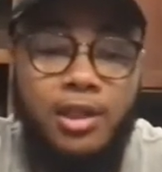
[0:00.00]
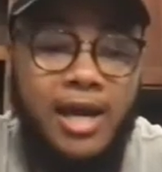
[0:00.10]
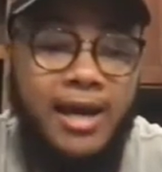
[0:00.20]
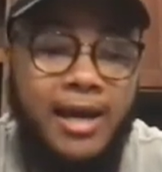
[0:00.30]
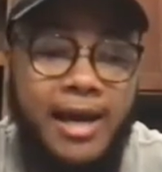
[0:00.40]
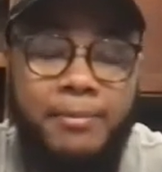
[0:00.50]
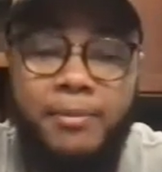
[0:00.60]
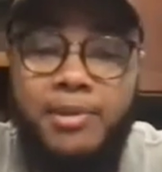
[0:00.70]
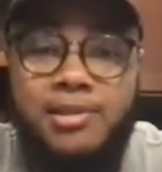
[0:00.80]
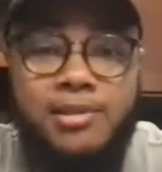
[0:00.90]
I'm a
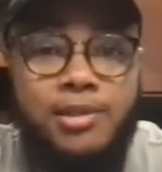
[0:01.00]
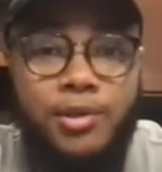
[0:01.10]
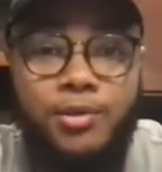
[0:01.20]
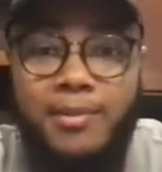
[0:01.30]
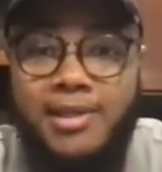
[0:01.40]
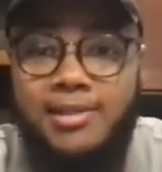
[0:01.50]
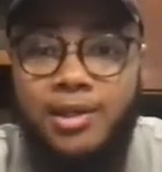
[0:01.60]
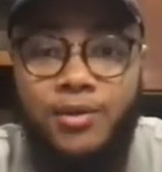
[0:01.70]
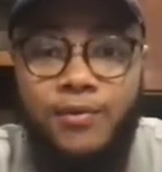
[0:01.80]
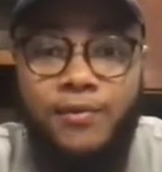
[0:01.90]
business owner
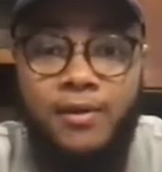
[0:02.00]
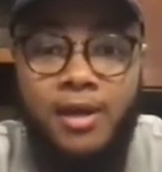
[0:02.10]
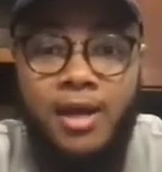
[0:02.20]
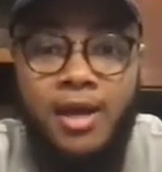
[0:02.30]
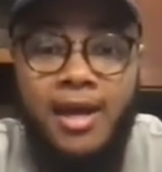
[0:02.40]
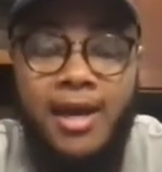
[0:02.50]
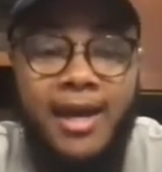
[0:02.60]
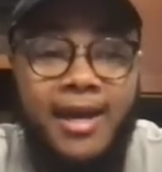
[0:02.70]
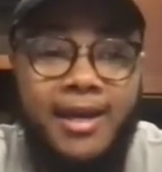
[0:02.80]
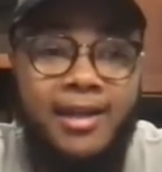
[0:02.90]
myself,
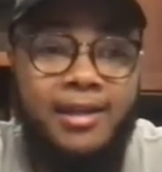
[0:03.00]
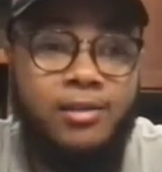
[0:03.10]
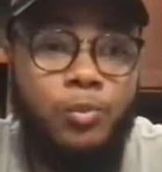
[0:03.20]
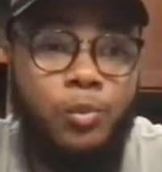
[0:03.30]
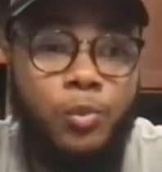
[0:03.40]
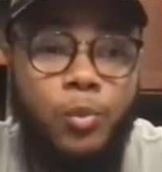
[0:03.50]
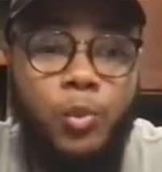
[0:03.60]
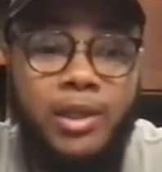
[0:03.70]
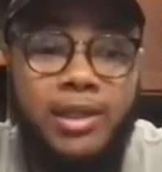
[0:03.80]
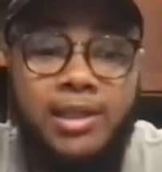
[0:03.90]
and
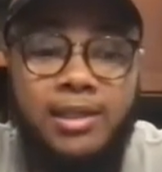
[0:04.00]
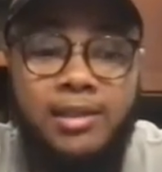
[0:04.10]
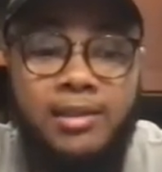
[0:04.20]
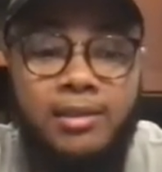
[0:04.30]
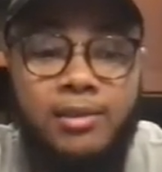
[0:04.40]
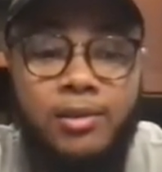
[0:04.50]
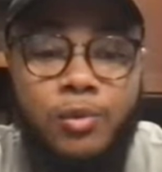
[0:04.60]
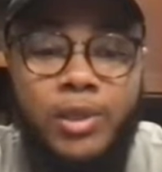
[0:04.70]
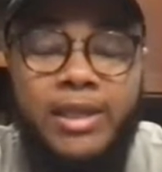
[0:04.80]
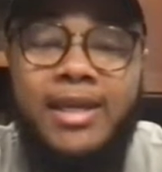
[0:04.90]
we
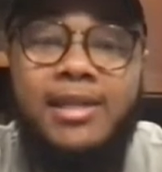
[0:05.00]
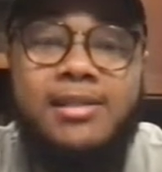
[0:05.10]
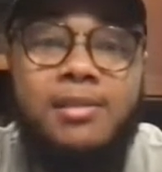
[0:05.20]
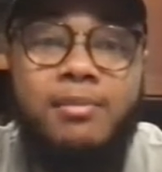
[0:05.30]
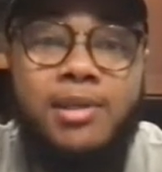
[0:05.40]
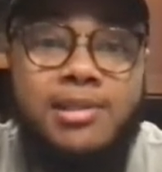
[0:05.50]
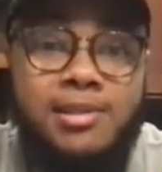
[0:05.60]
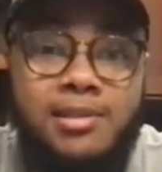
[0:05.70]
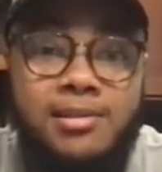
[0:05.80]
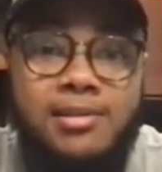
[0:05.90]
get into
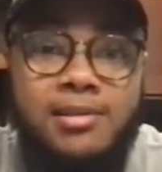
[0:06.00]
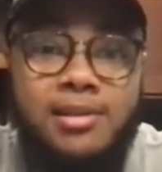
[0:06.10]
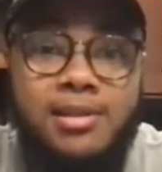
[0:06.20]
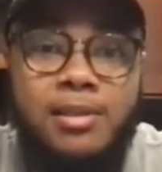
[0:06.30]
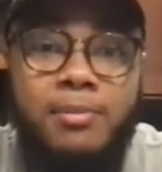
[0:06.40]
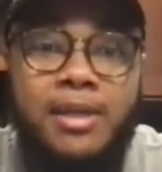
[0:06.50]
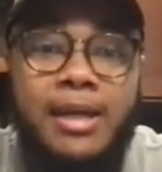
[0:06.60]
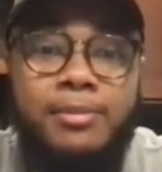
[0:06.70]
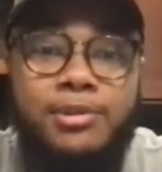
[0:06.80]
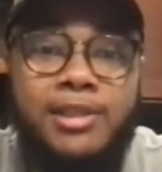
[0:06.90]
business to be
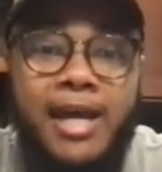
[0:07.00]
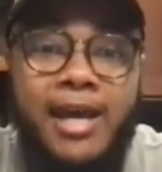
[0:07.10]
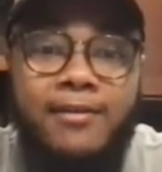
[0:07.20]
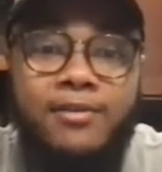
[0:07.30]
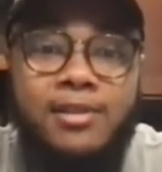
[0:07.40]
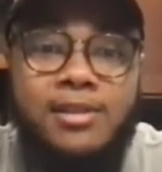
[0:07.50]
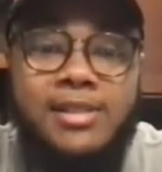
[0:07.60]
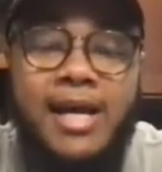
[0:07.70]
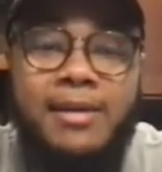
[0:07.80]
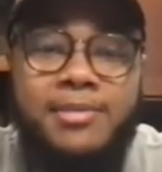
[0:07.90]
able to have the
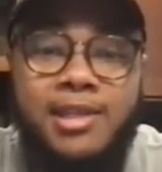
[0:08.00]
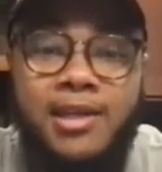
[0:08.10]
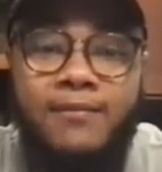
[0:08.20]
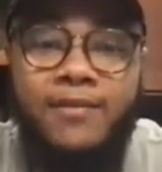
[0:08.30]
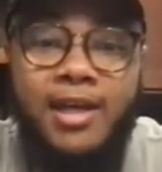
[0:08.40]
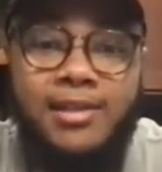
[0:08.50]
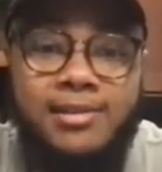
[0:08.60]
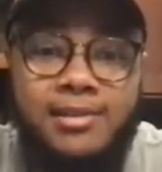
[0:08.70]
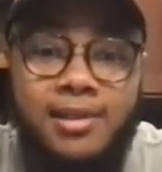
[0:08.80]
time to invest.